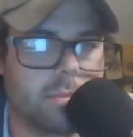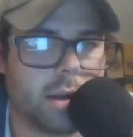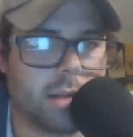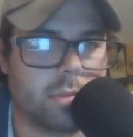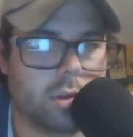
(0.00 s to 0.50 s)

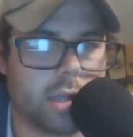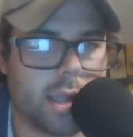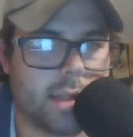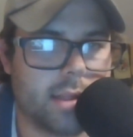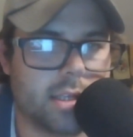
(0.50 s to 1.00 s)
But I'm
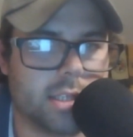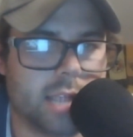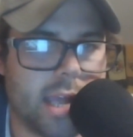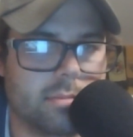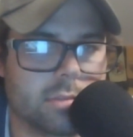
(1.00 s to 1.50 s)
looking at these
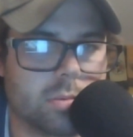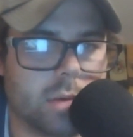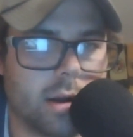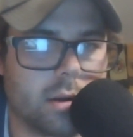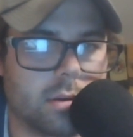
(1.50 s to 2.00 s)
games
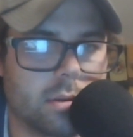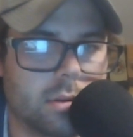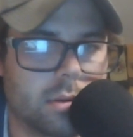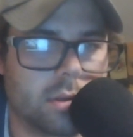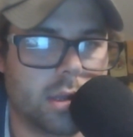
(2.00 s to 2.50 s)
where,
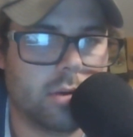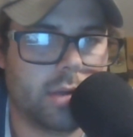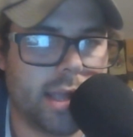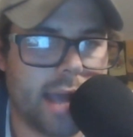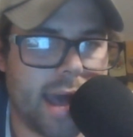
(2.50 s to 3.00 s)
you know,
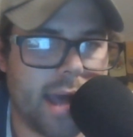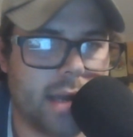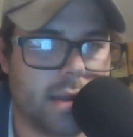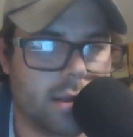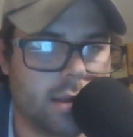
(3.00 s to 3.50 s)
he
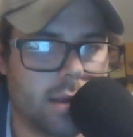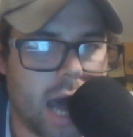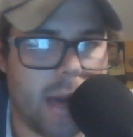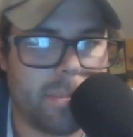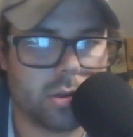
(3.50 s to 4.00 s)
had
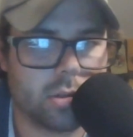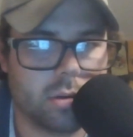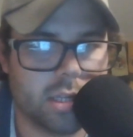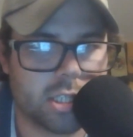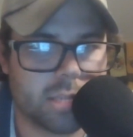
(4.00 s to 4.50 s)

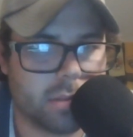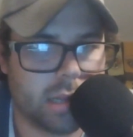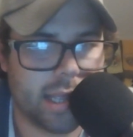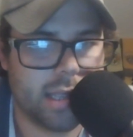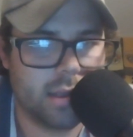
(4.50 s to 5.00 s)
opportunities to
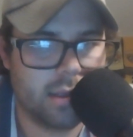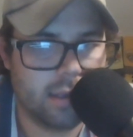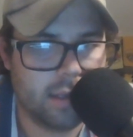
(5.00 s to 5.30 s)
play.